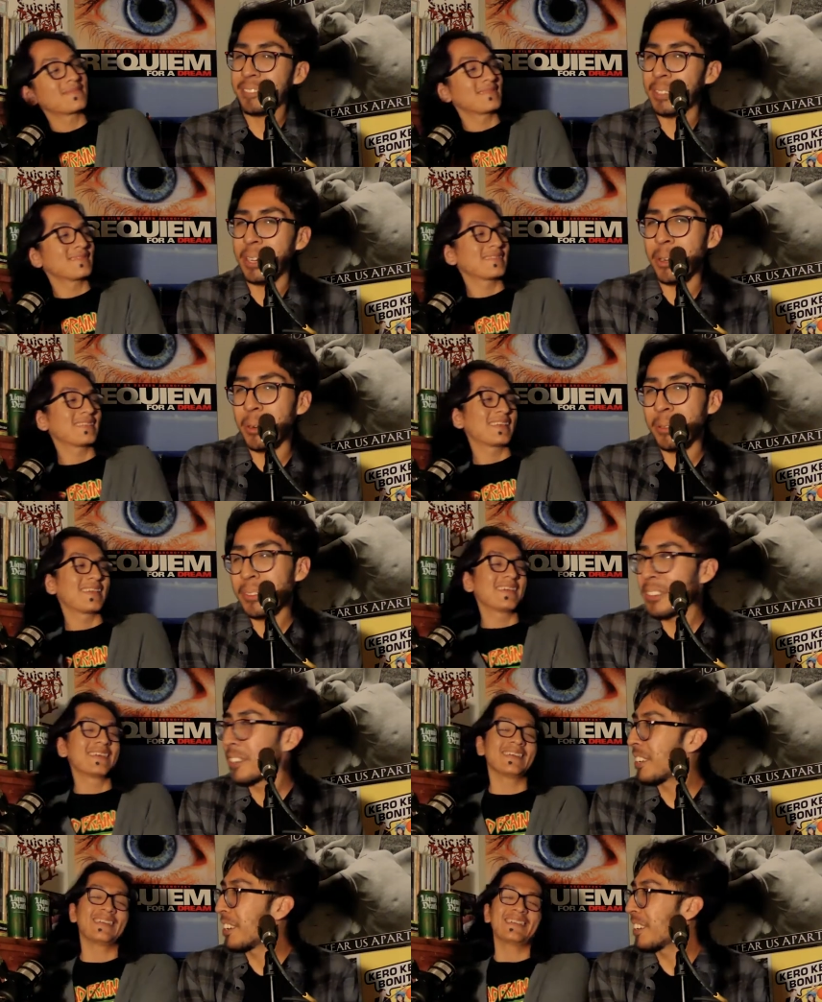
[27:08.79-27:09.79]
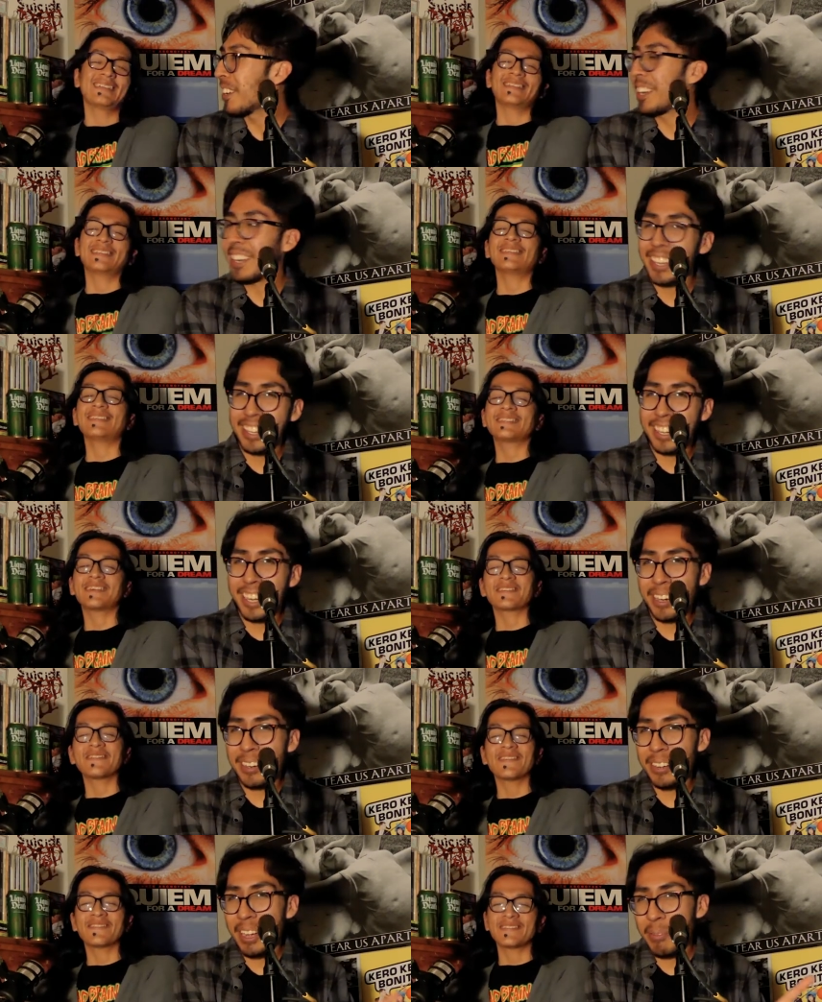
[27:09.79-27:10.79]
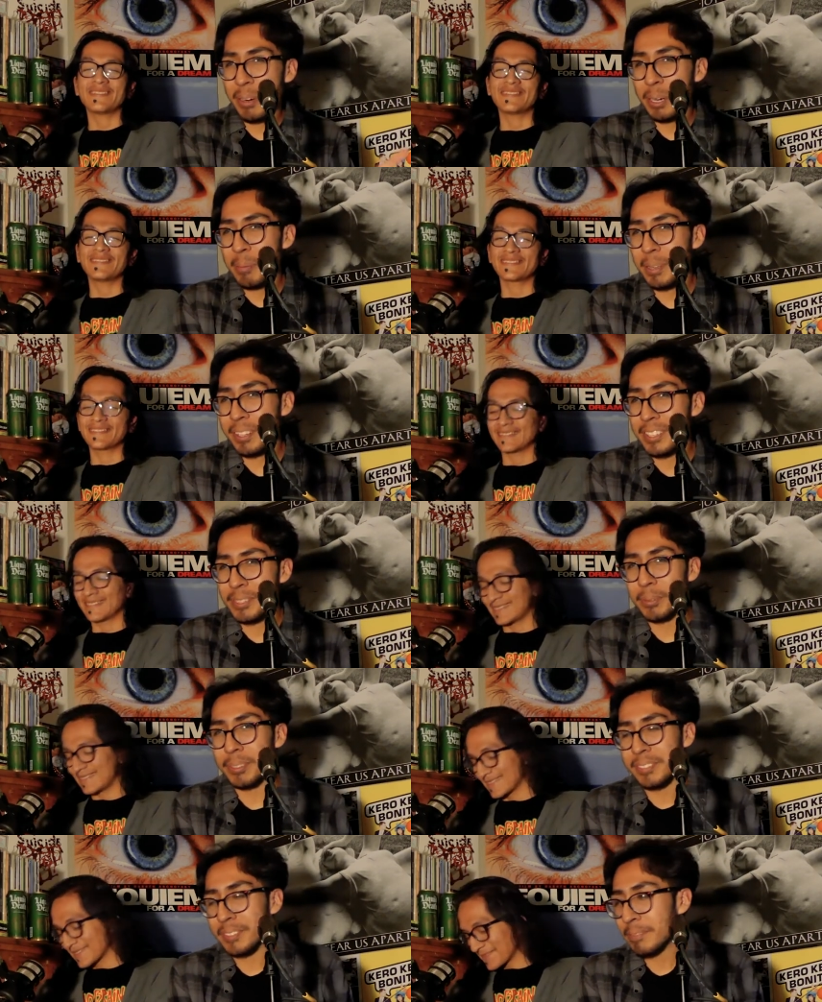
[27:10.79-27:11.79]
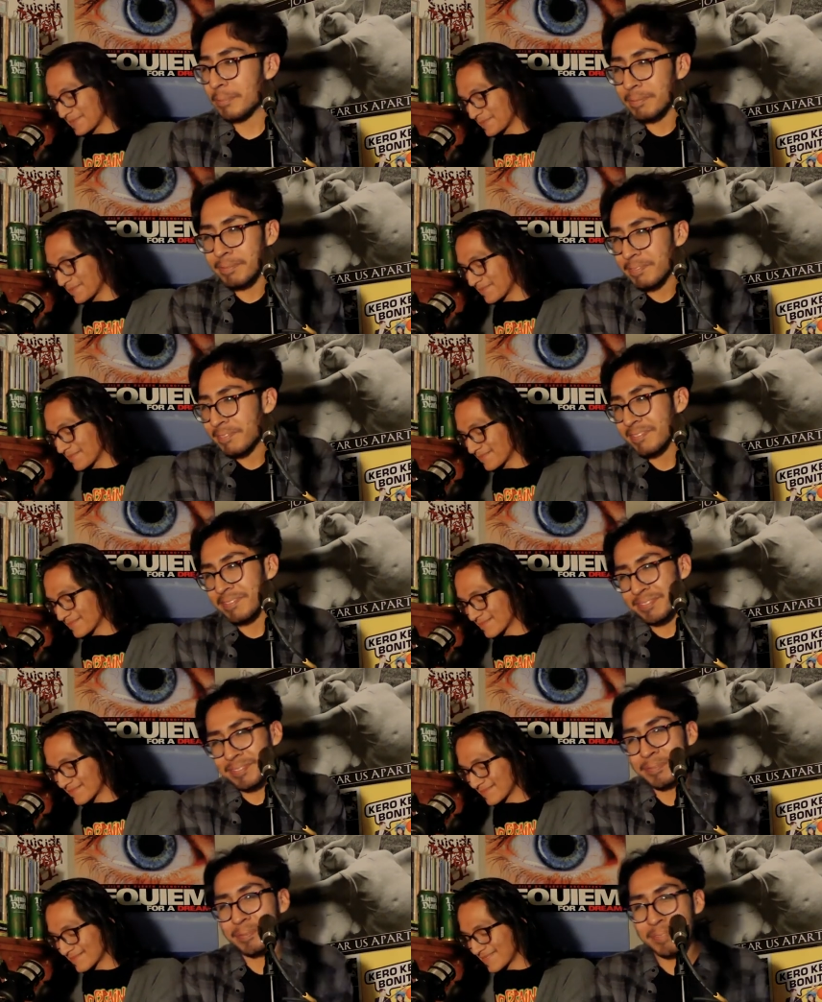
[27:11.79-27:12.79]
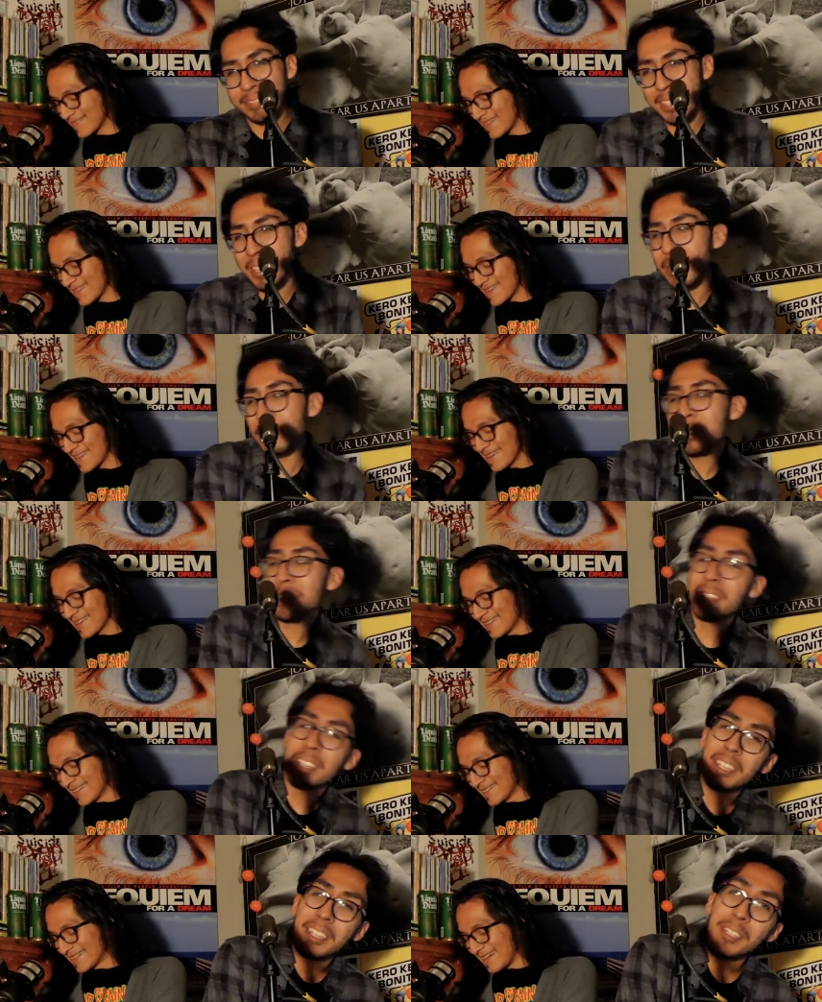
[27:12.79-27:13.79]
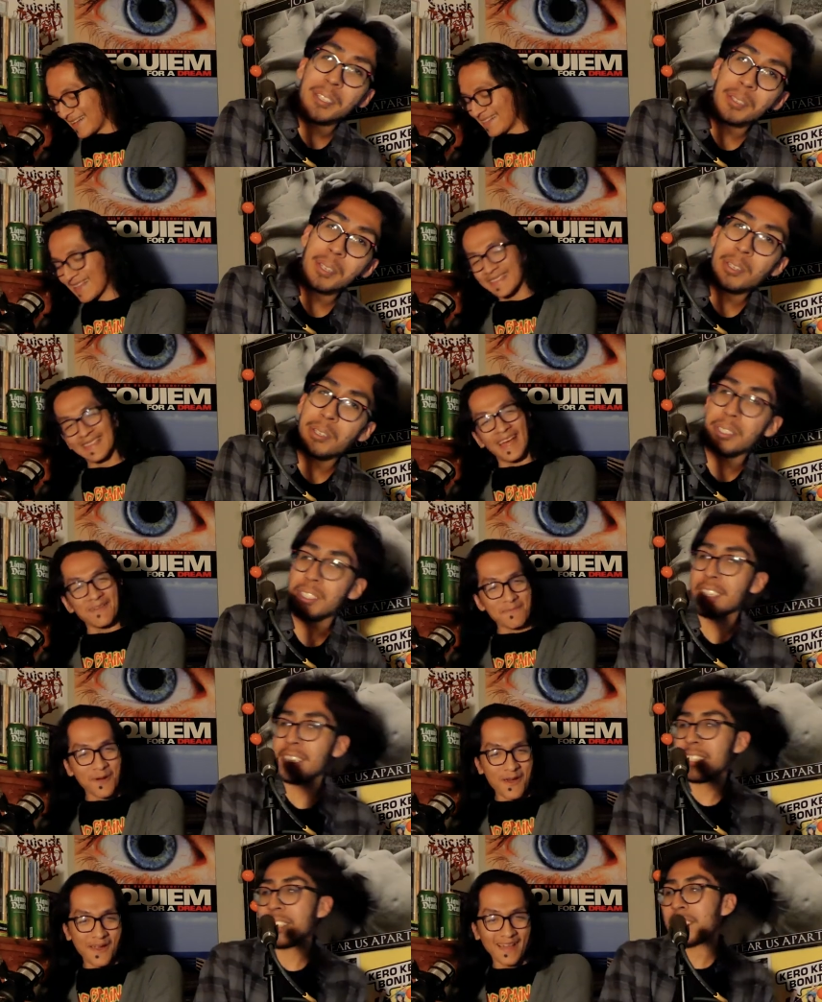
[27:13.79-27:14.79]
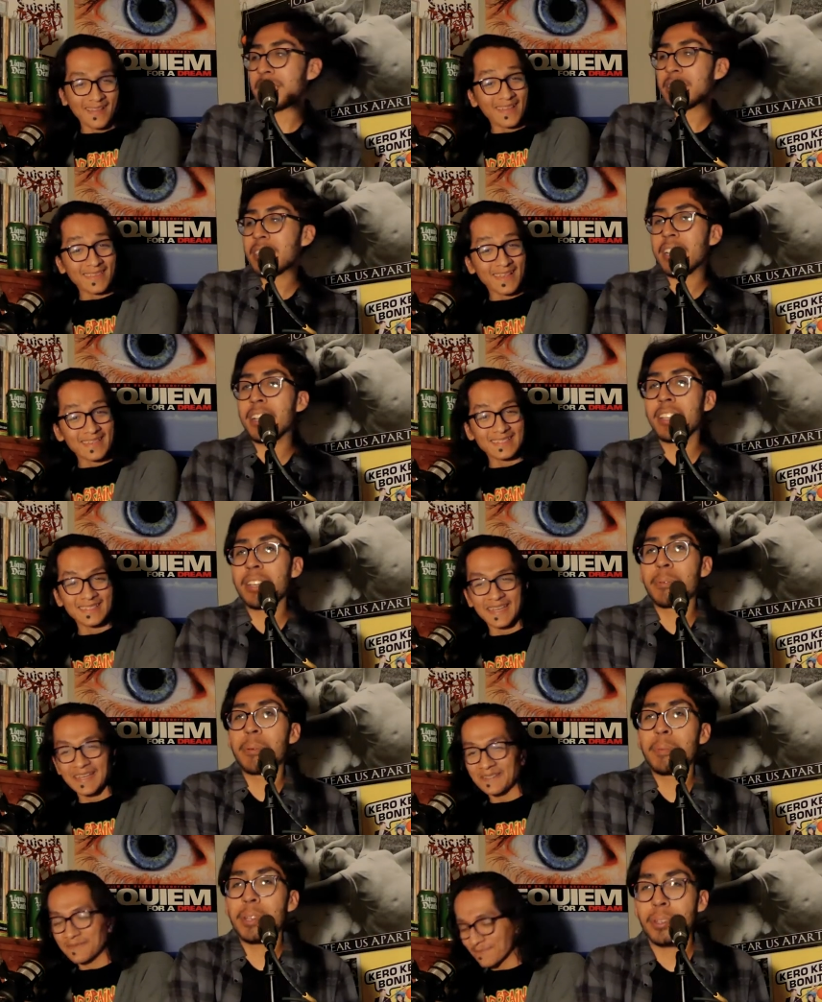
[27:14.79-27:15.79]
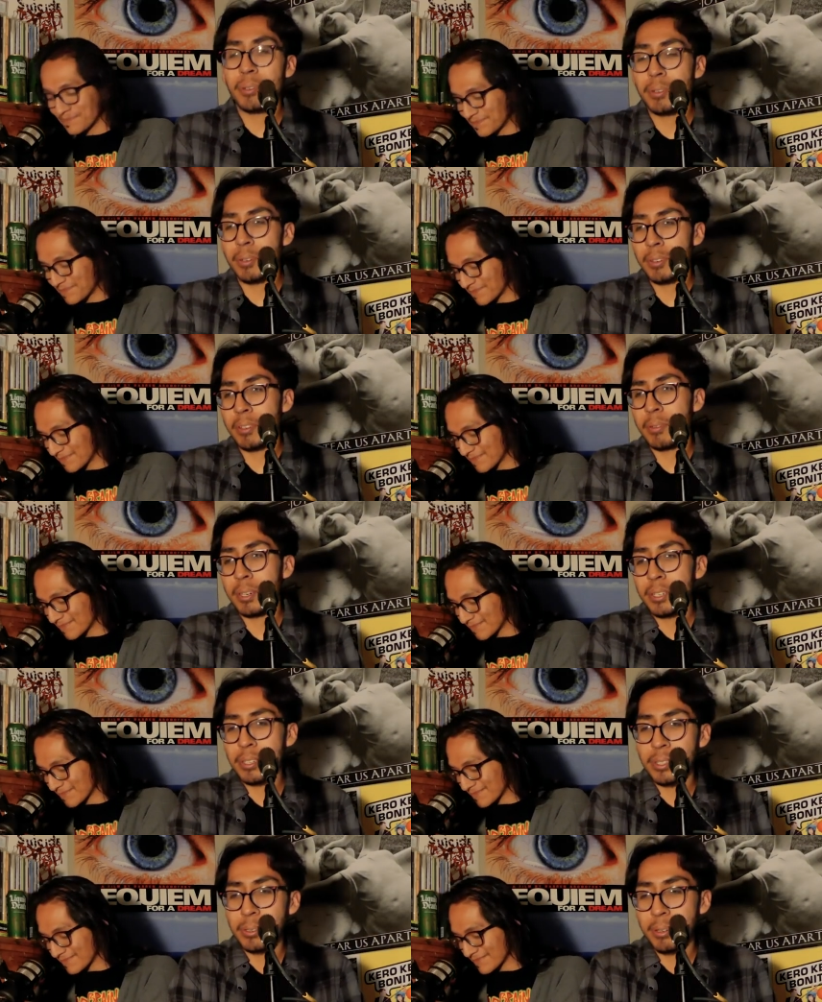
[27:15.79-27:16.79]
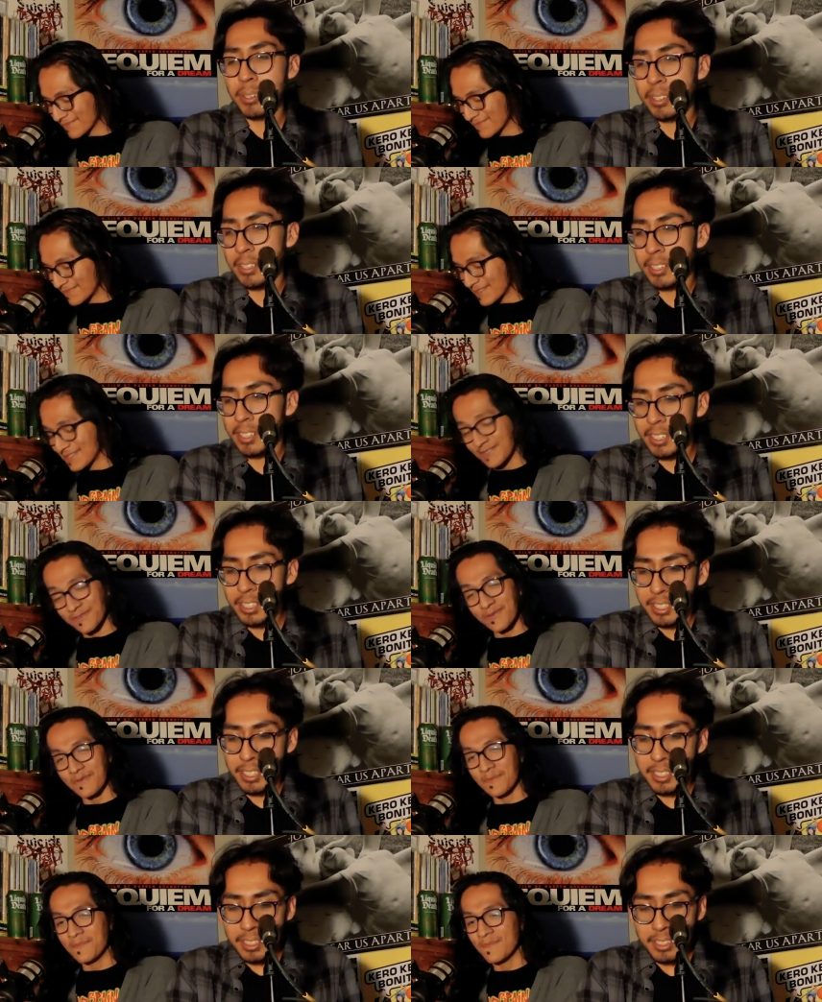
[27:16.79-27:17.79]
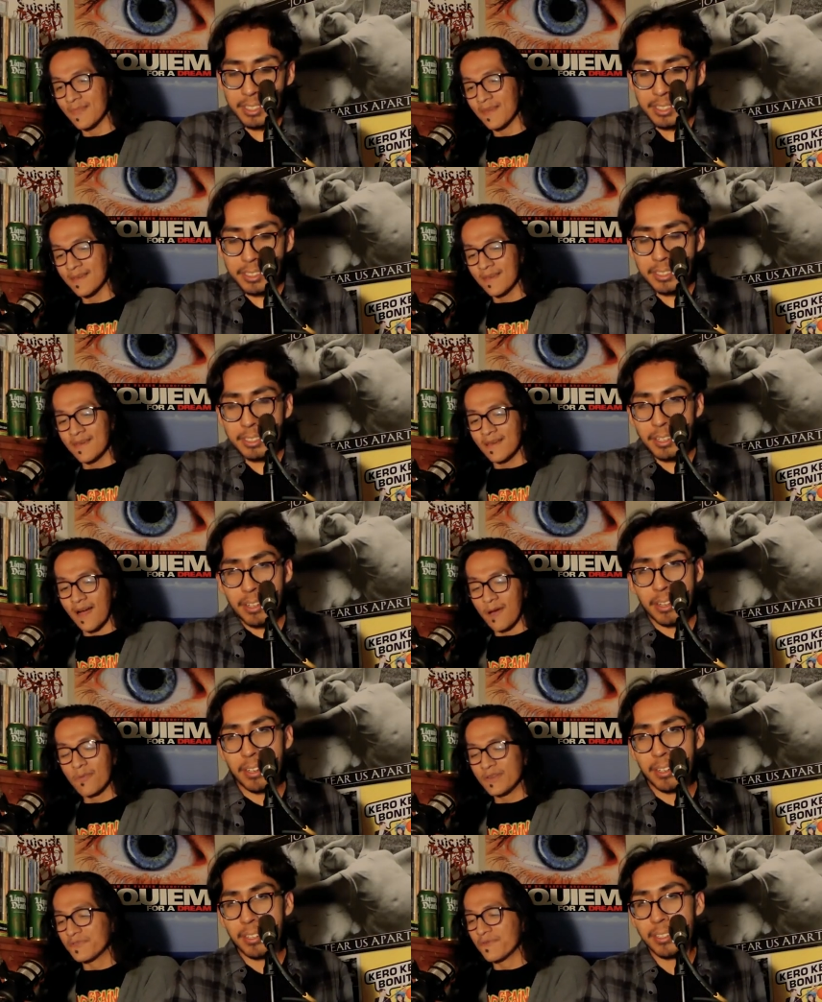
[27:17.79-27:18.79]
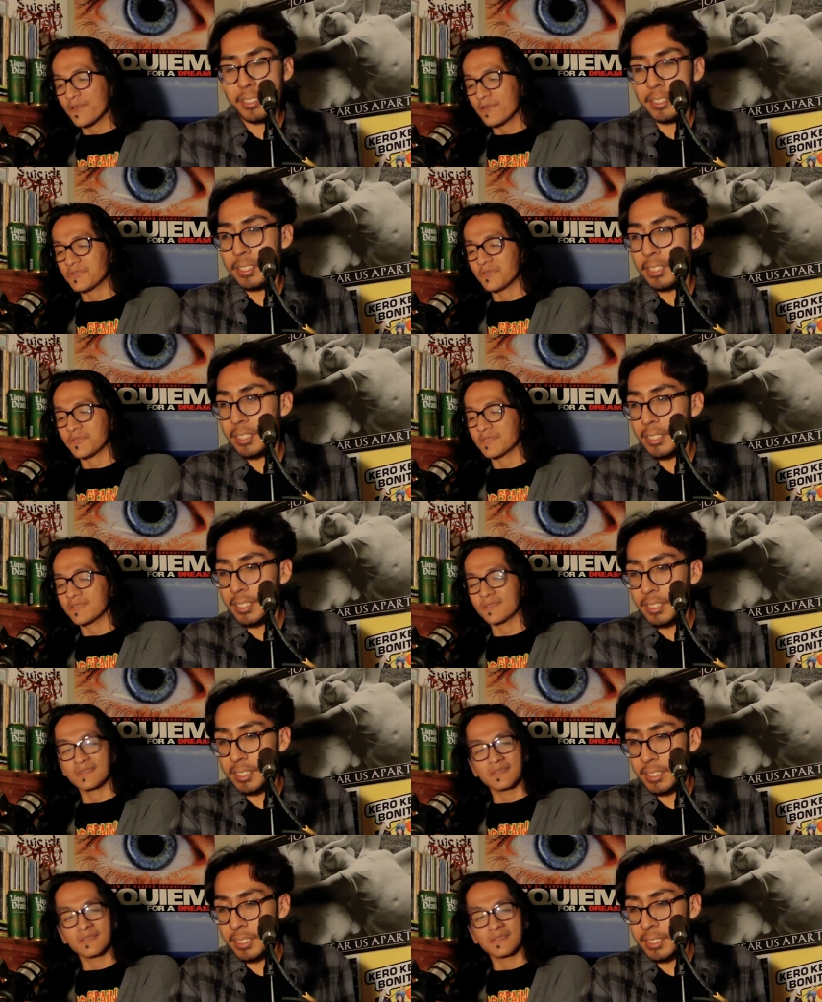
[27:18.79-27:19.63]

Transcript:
Speaker 1: no. Uh, I, I recommend this one. Mm, no.
Speaker 2: I like that part. I like kind of like when me
Speaker 1: and you go to the record store.
Speaker 2: That's true. I wish video stores still